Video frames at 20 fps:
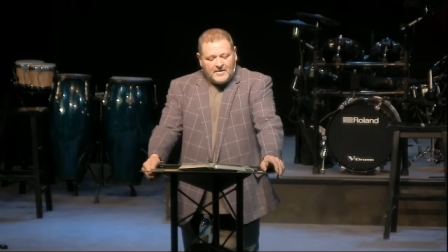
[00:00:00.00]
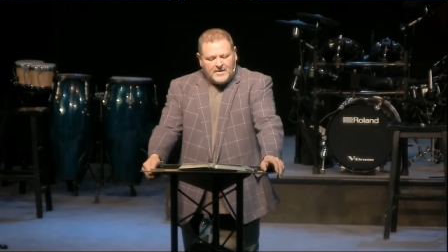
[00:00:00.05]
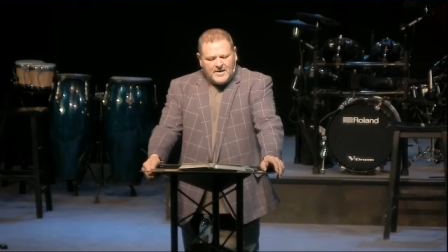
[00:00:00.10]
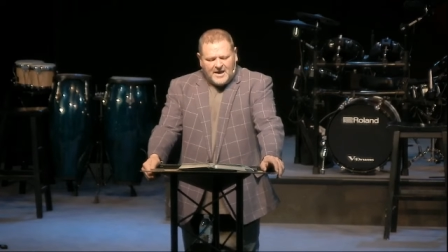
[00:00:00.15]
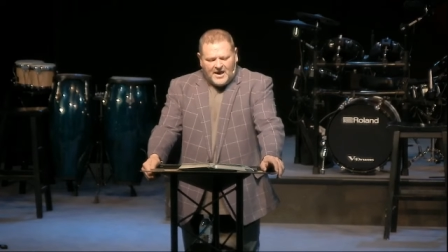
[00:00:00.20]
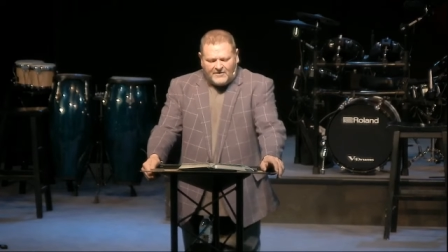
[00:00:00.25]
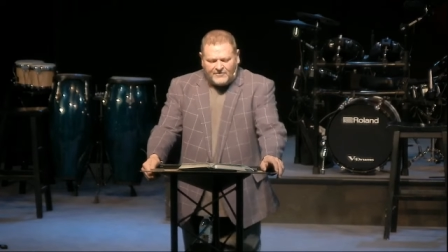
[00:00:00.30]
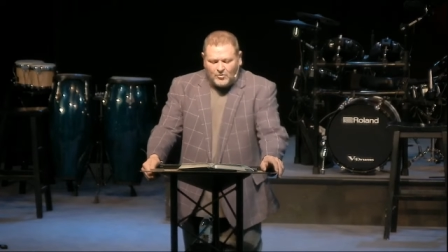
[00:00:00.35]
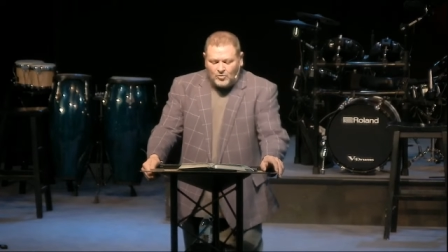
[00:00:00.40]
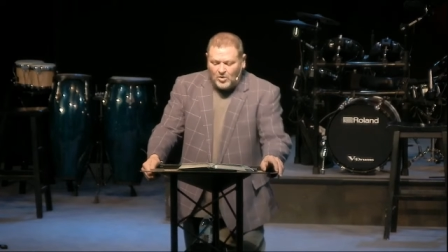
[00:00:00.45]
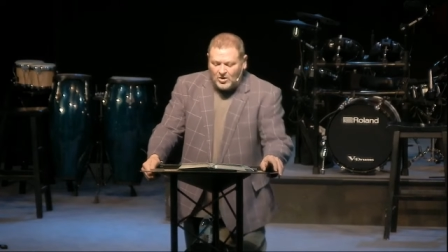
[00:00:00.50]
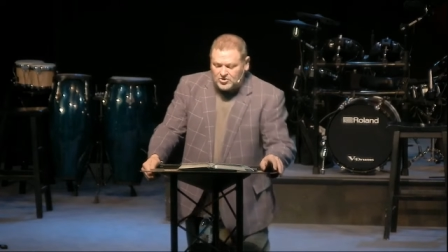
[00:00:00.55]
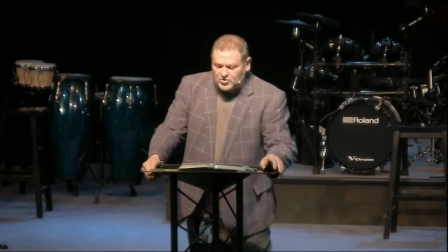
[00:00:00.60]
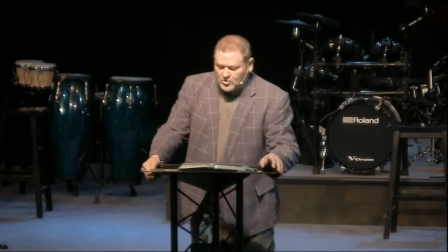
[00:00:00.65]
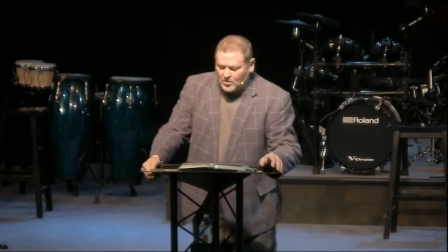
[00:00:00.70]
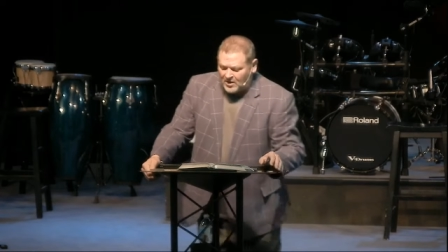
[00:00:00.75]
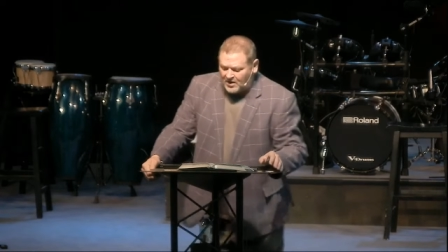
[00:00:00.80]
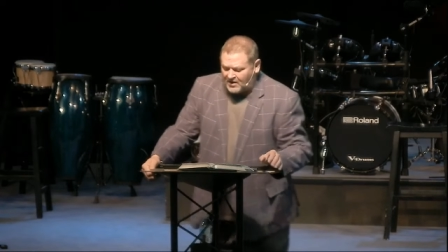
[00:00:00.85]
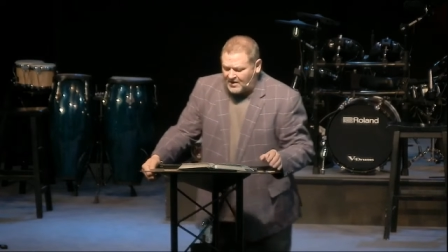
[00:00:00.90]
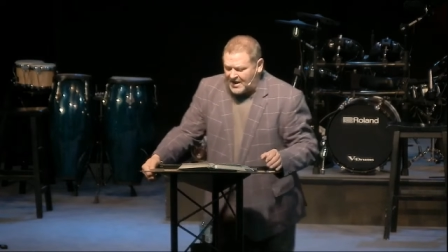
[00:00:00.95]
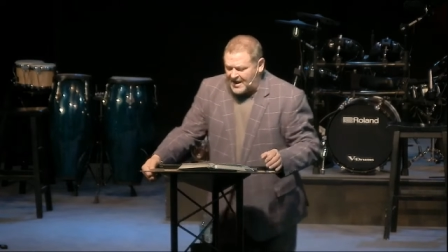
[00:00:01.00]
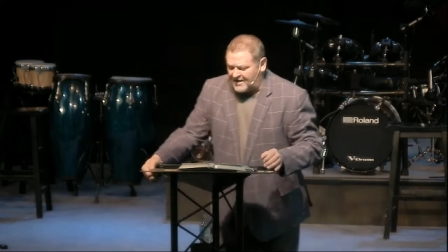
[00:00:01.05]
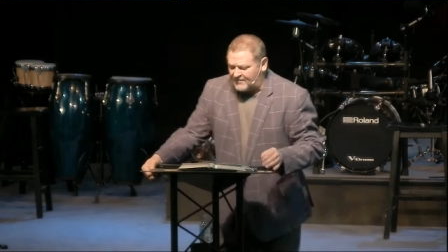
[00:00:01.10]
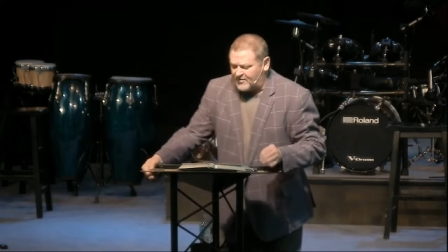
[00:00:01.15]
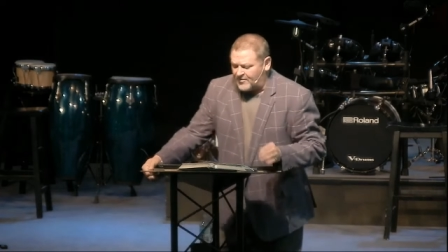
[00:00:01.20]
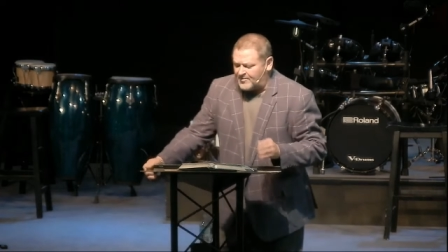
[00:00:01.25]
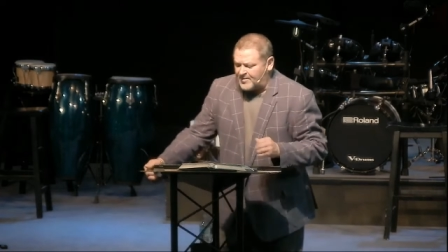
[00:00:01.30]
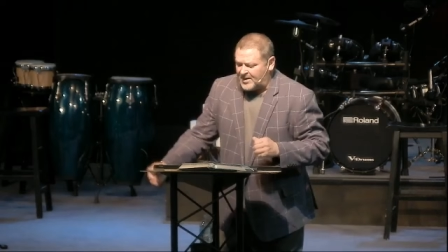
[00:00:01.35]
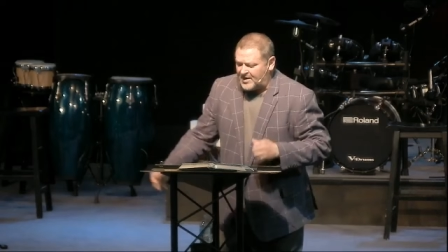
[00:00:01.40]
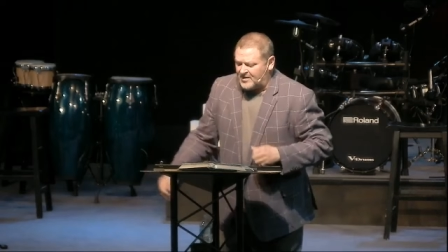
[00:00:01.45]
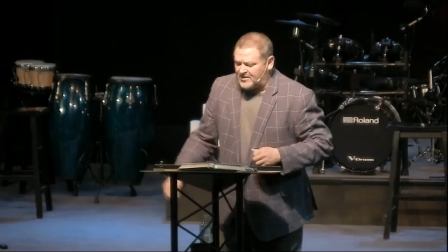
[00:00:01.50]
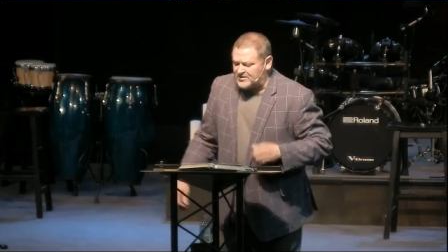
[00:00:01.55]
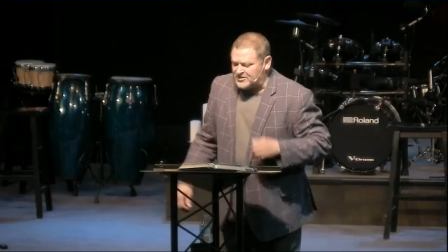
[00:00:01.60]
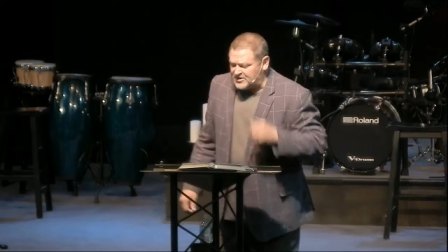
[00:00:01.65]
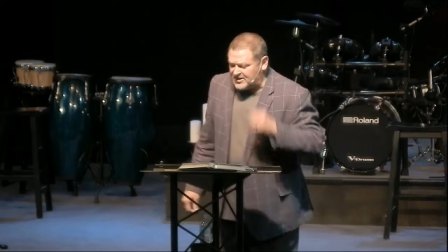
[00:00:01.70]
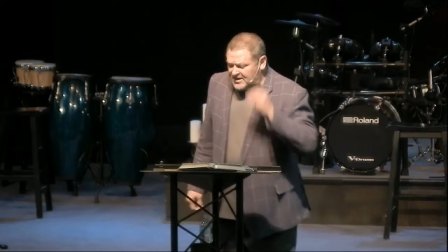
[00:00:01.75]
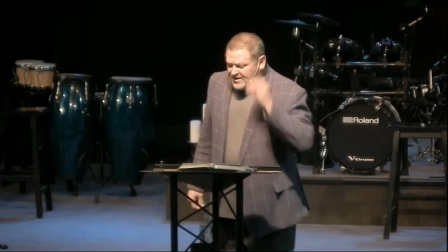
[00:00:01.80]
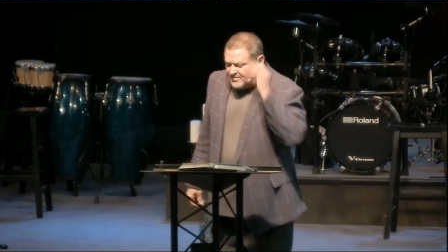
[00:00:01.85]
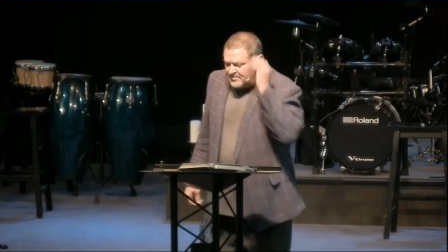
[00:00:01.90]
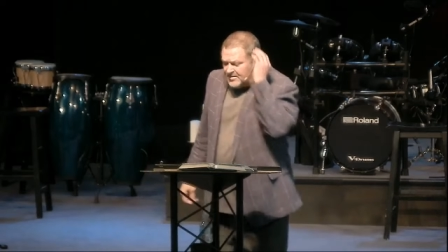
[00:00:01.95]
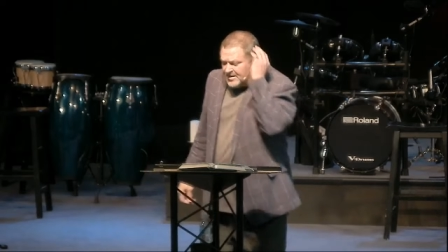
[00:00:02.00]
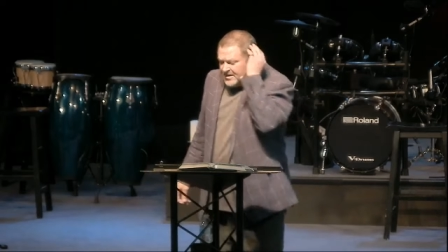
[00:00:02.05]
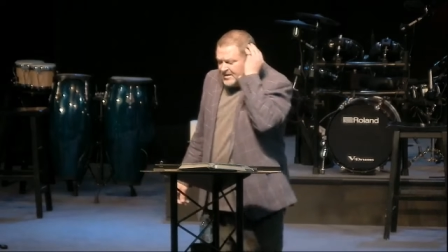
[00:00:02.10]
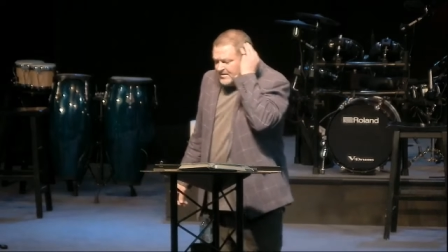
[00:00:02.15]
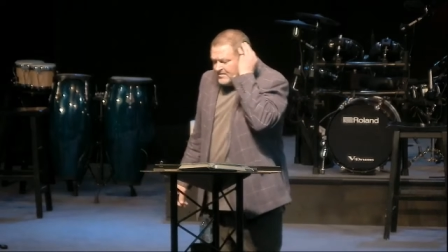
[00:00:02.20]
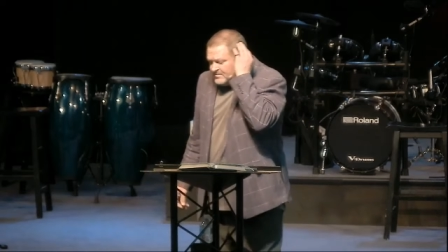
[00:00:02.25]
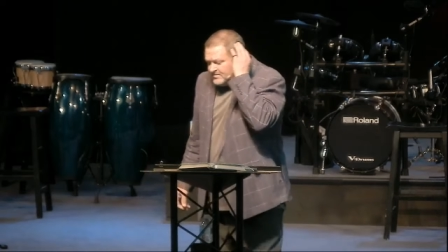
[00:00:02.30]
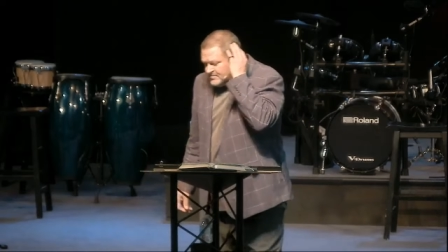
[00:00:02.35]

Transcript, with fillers: Every once in a while, I have a parent say to me